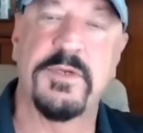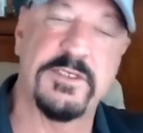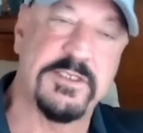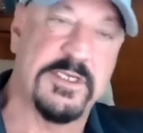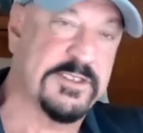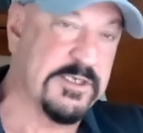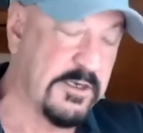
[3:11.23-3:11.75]

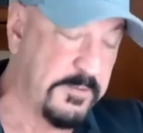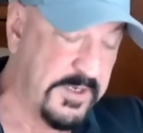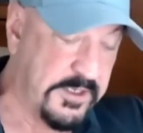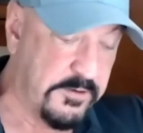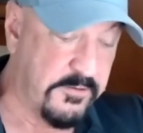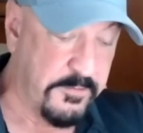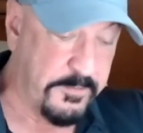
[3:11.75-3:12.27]
Doesn't necessarily
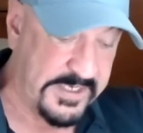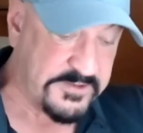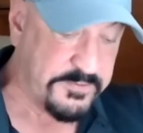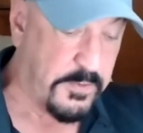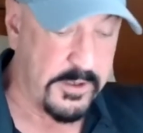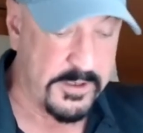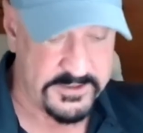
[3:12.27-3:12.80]
mean they're the best
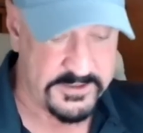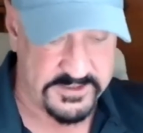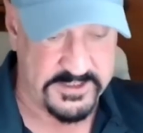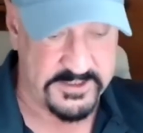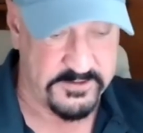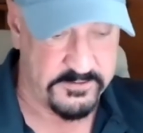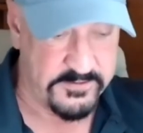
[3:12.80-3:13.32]
markets.
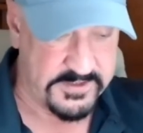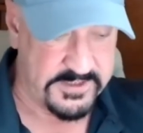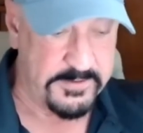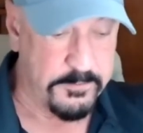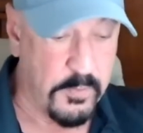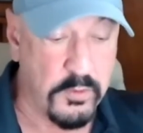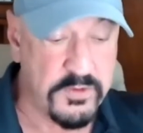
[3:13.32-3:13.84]
These are
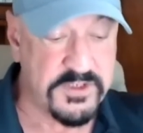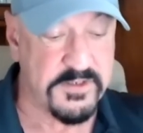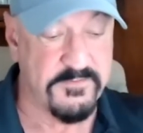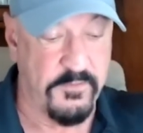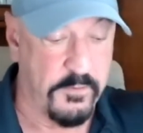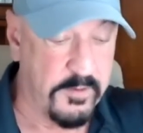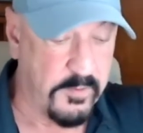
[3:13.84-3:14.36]
the most
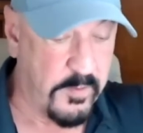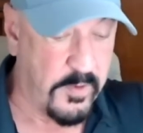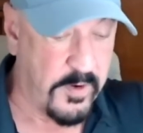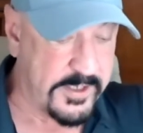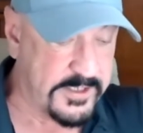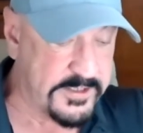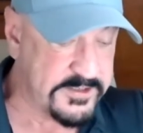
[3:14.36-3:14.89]
affordable
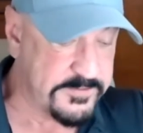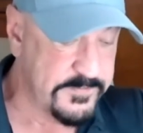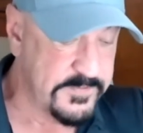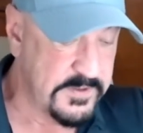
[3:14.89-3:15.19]
markets.